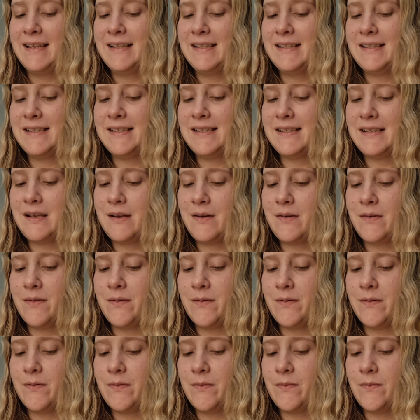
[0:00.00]

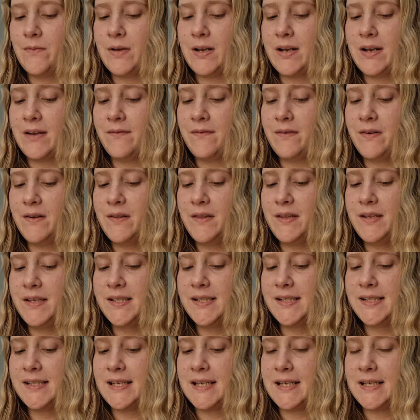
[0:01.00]
So whatever
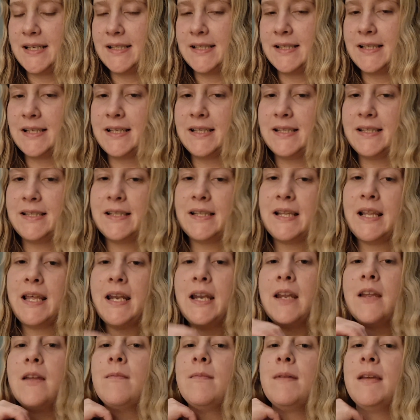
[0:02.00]
this is, it's
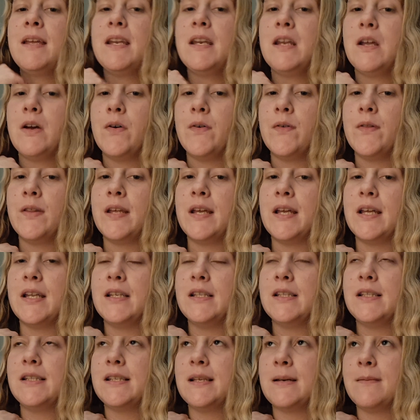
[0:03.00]
letting me know
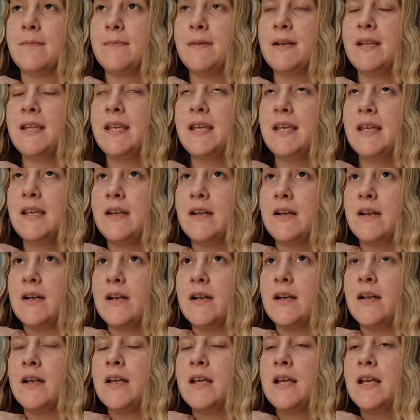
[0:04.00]
that somebody
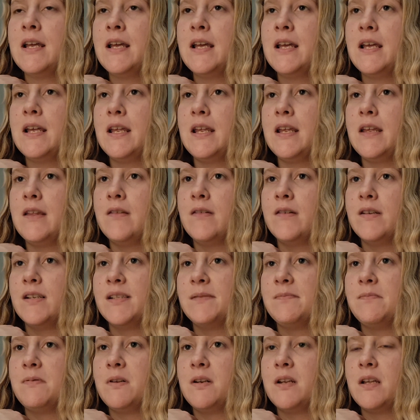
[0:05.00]
here either
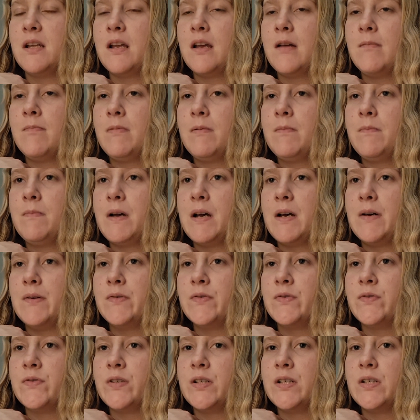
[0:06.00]
is putting up a
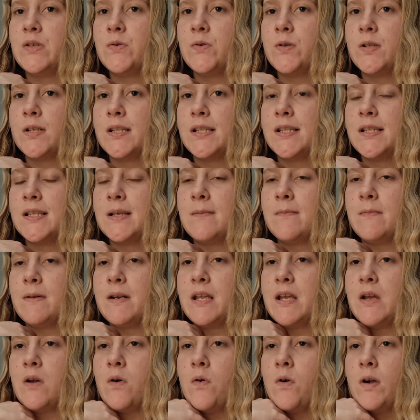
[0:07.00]
boundary towards
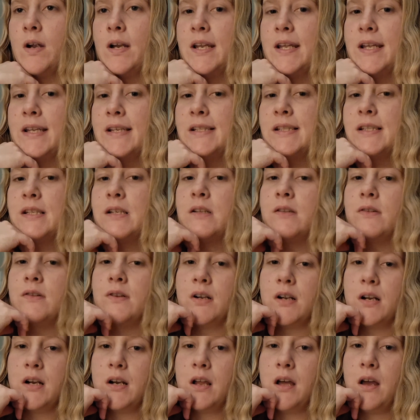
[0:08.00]
somebody or needs to
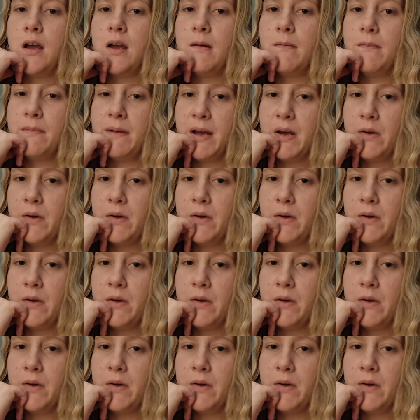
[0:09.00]
learn how